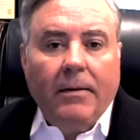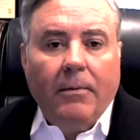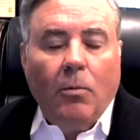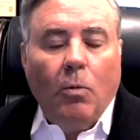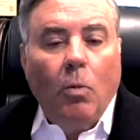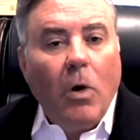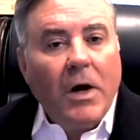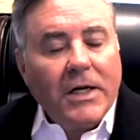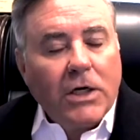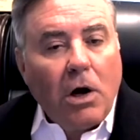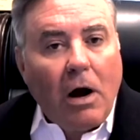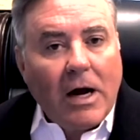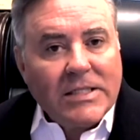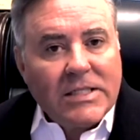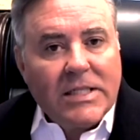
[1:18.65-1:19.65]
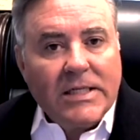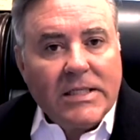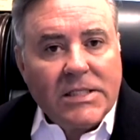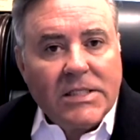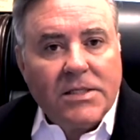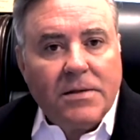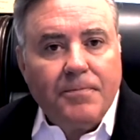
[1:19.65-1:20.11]
What caused
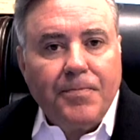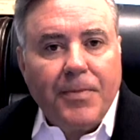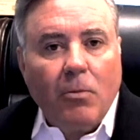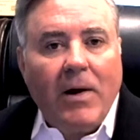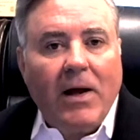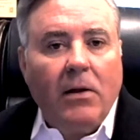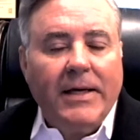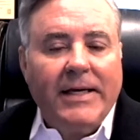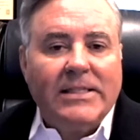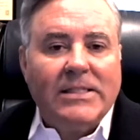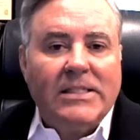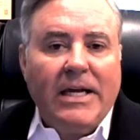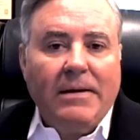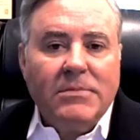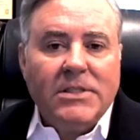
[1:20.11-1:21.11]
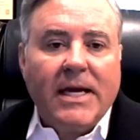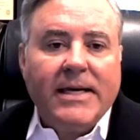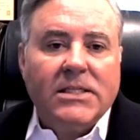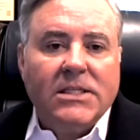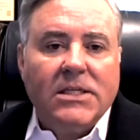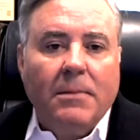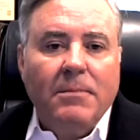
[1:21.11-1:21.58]
this? Well, it seems like
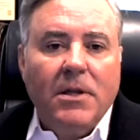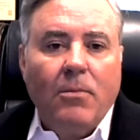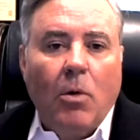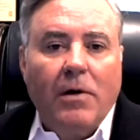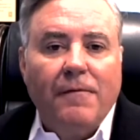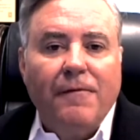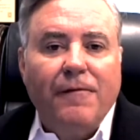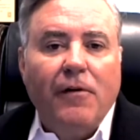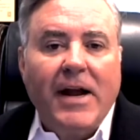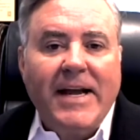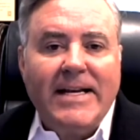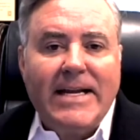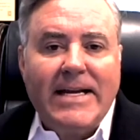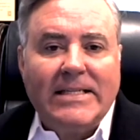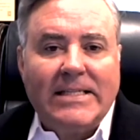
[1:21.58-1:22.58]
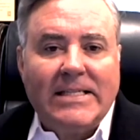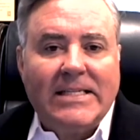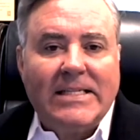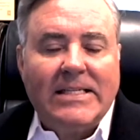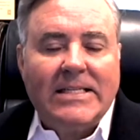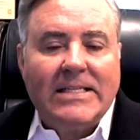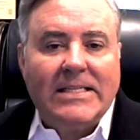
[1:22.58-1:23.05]
some of the more frightening
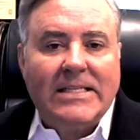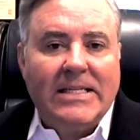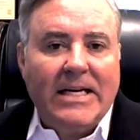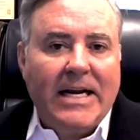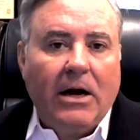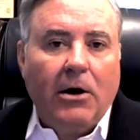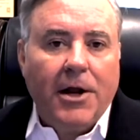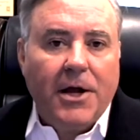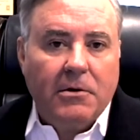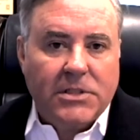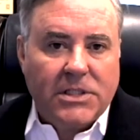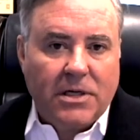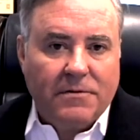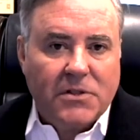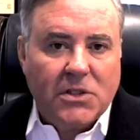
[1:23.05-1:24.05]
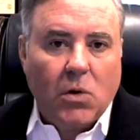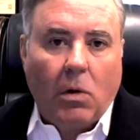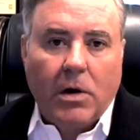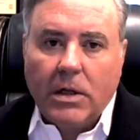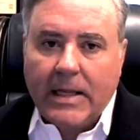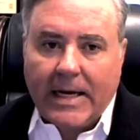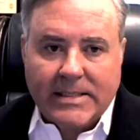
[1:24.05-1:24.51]
scenarios have
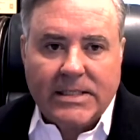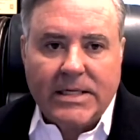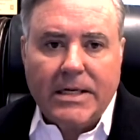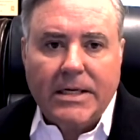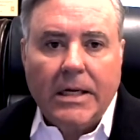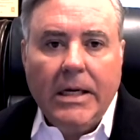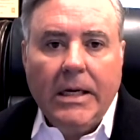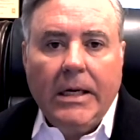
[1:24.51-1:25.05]
sort of lessened.